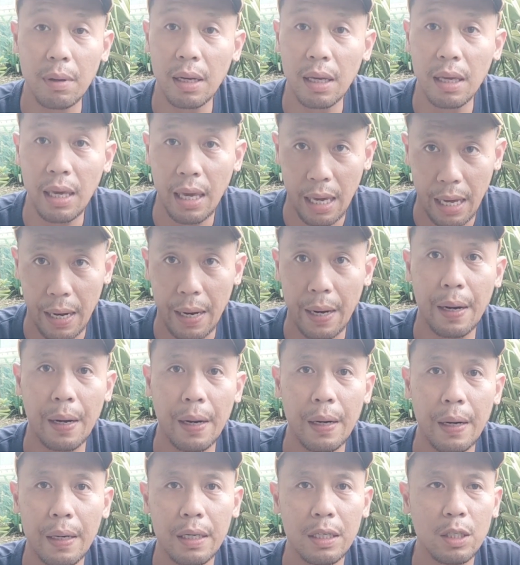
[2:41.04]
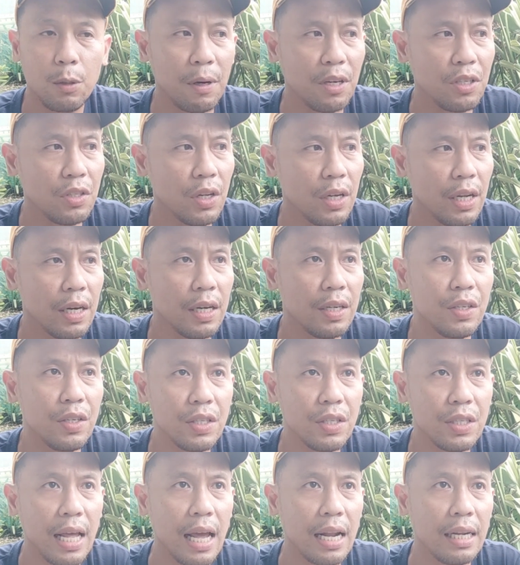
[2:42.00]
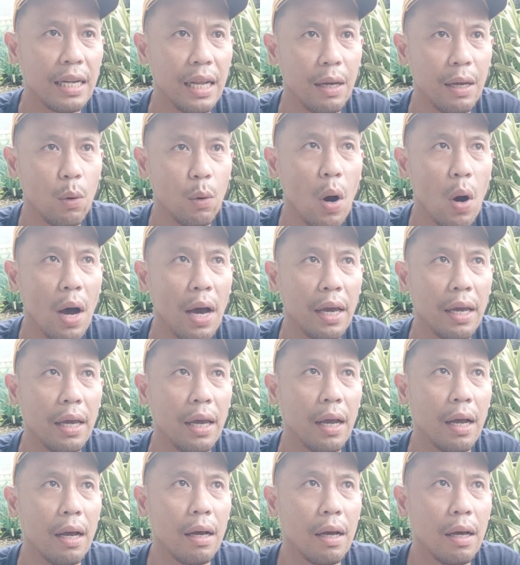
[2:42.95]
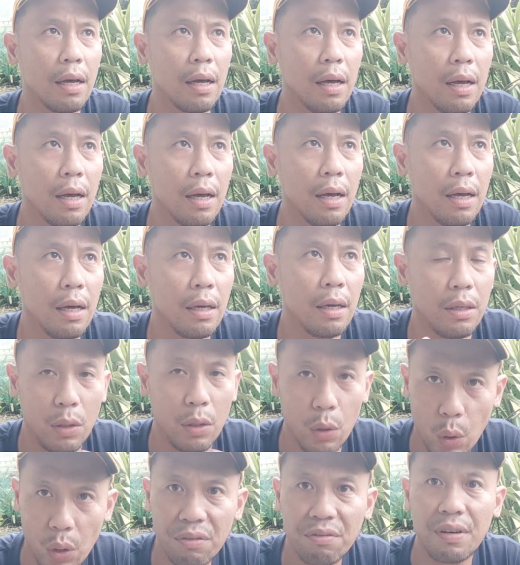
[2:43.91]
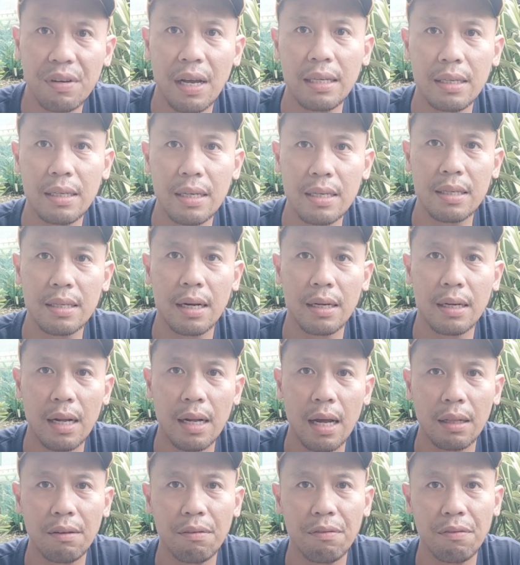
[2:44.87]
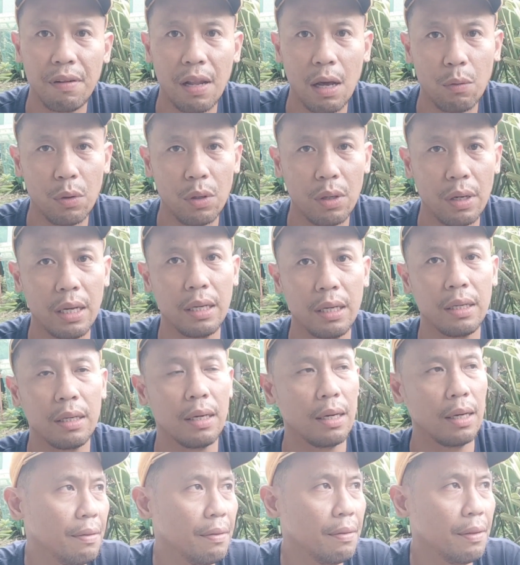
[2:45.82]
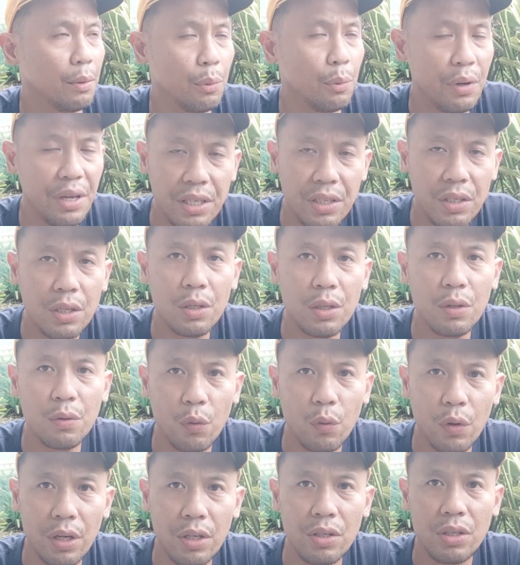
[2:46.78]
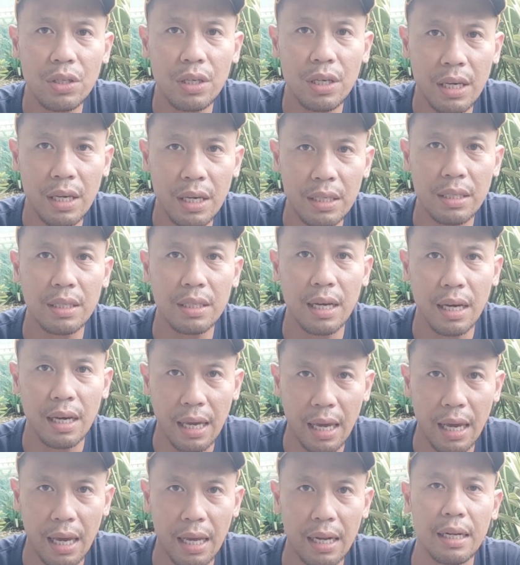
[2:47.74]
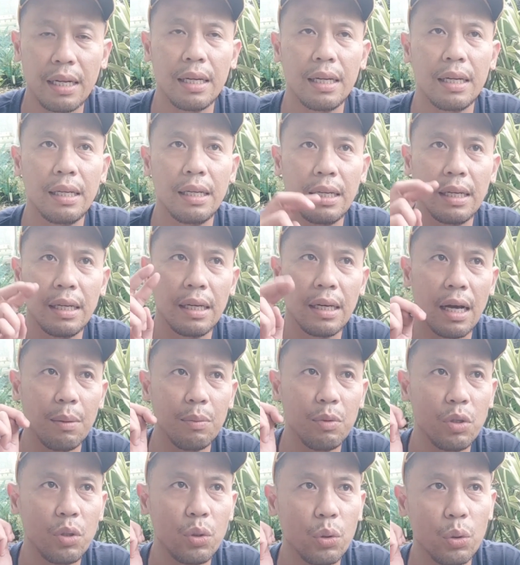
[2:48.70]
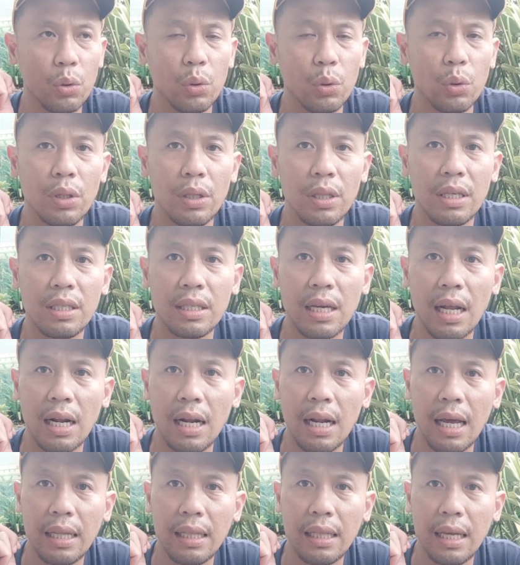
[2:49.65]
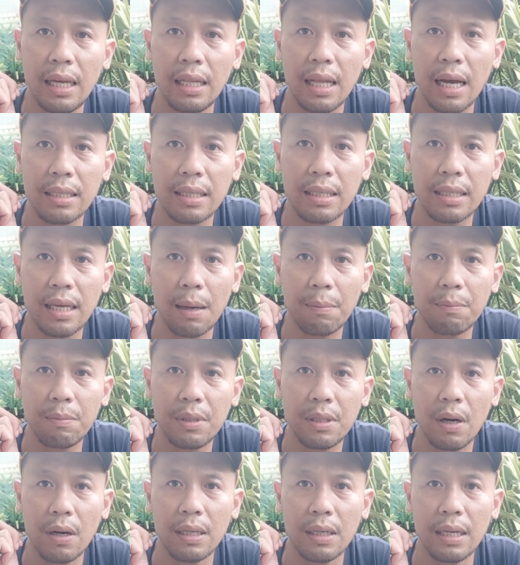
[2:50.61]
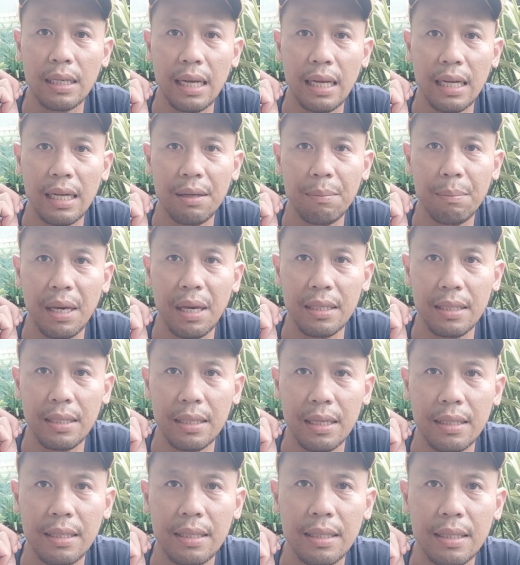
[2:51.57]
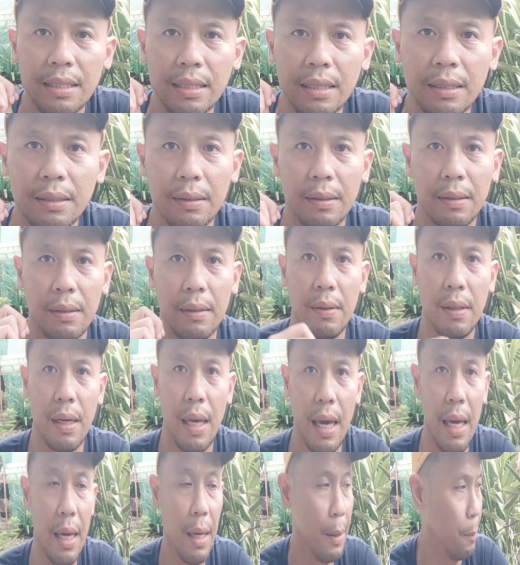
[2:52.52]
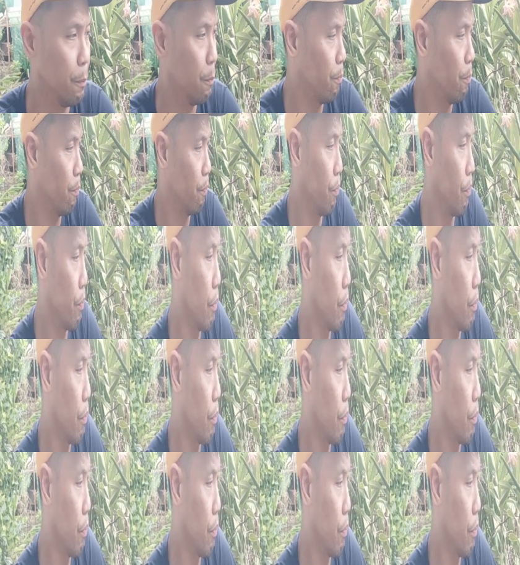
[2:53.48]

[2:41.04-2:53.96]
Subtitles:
care, especially understanding why your Vandas are not flowering. The reason of which is, again, comes to the sunlight it accepts on a daily basis. Okay? If you